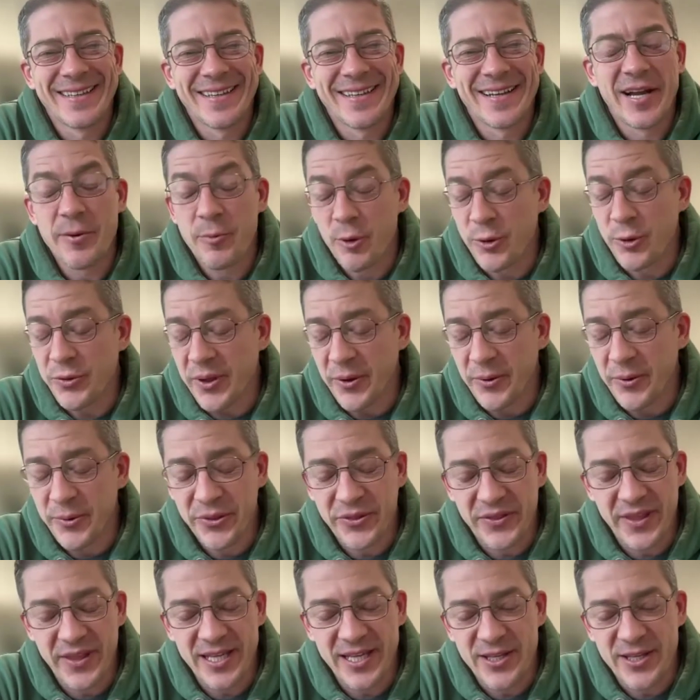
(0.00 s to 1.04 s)
Well,
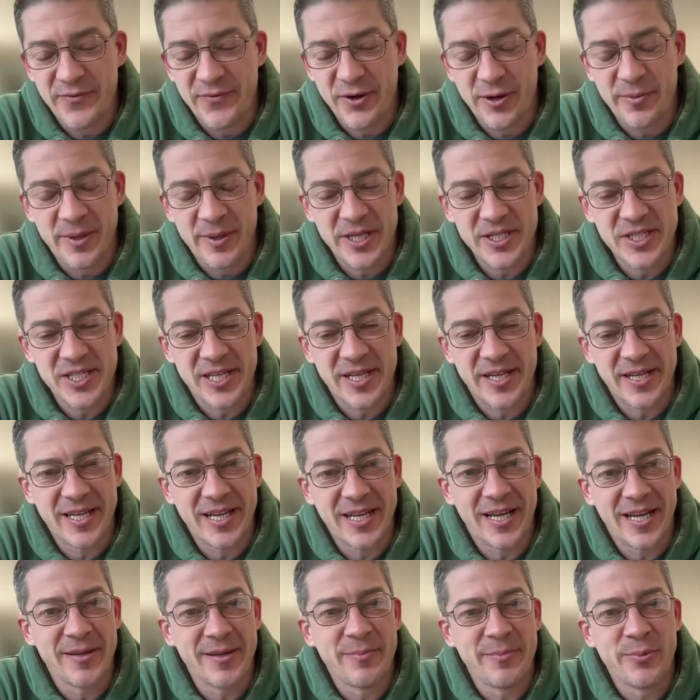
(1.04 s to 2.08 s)
thank you very much.
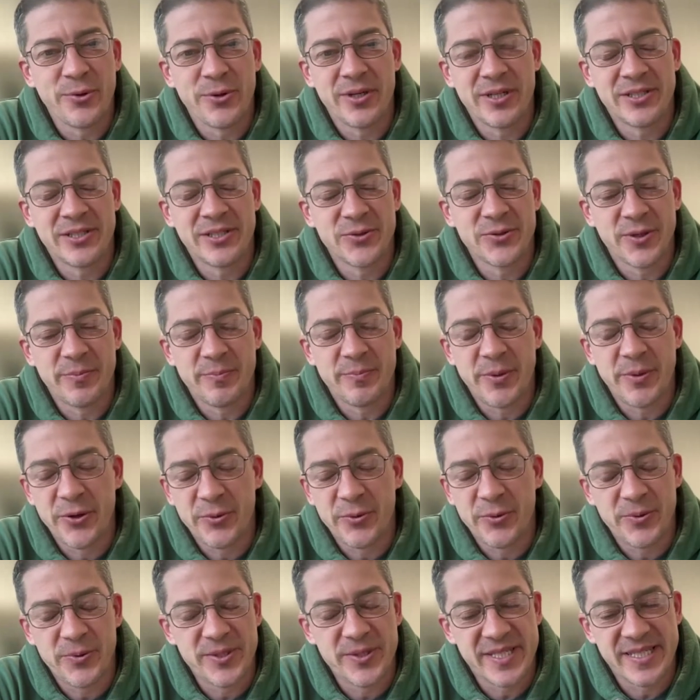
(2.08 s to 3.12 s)
I enjoyed
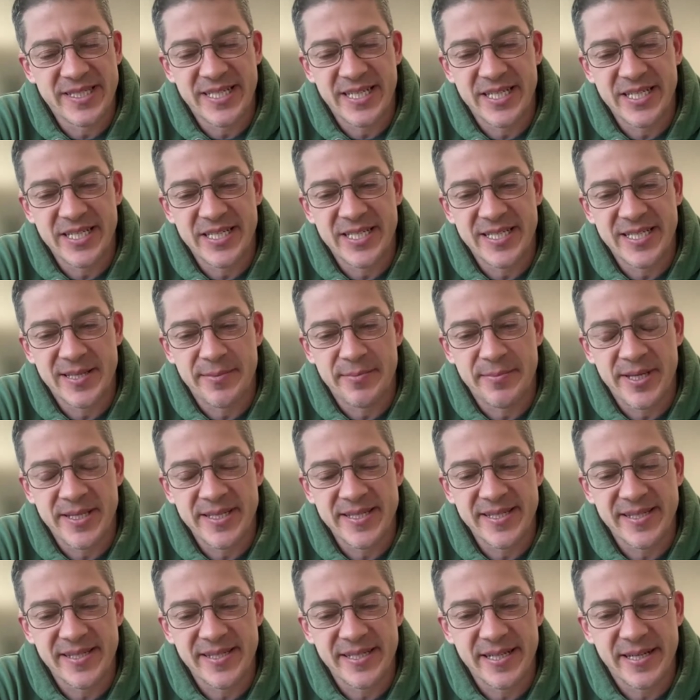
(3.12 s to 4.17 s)
both presentations
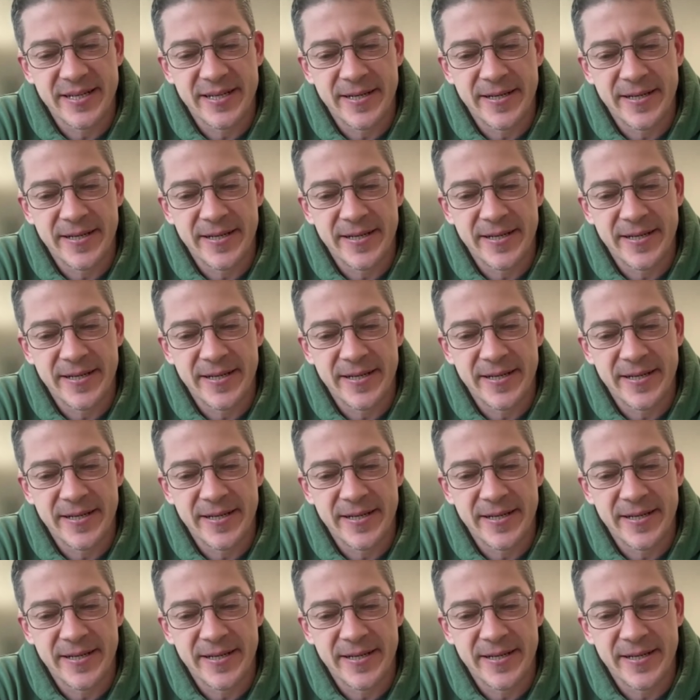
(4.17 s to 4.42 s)
immensely.